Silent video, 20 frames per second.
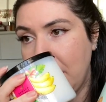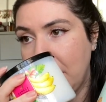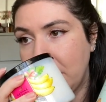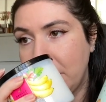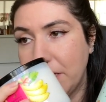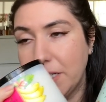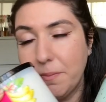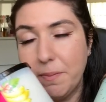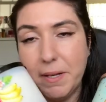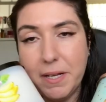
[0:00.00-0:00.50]

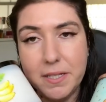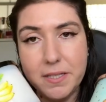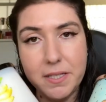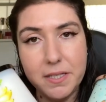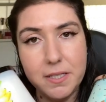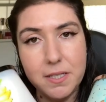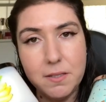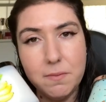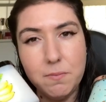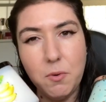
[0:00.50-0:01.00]
just because
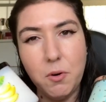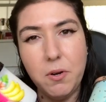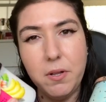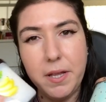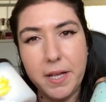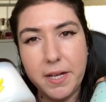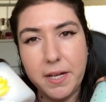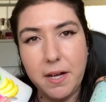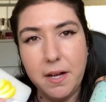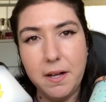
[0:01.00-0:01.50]
this is more
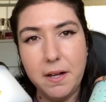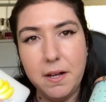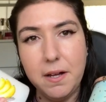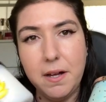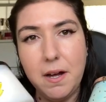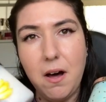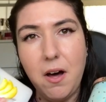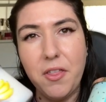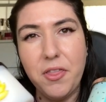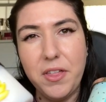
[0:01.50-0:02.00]
like a
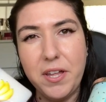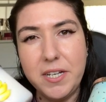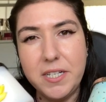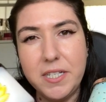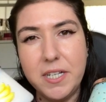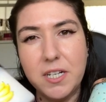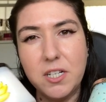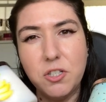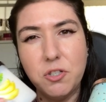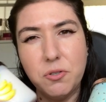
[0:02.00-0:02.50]

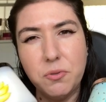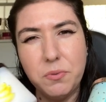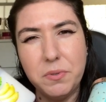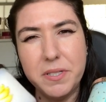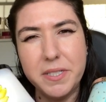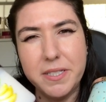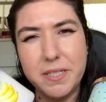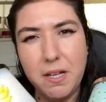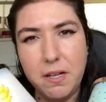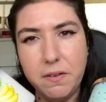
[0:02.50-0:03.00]
authentic, true to
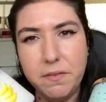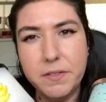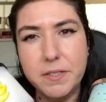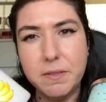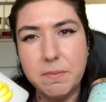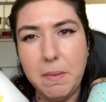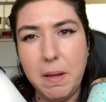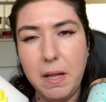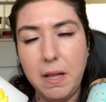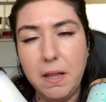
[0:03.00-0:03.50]
self
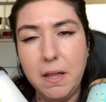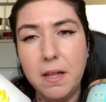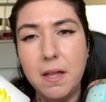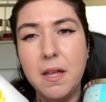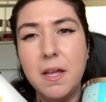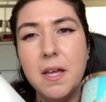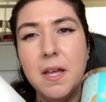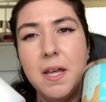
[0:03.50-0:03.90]
smell.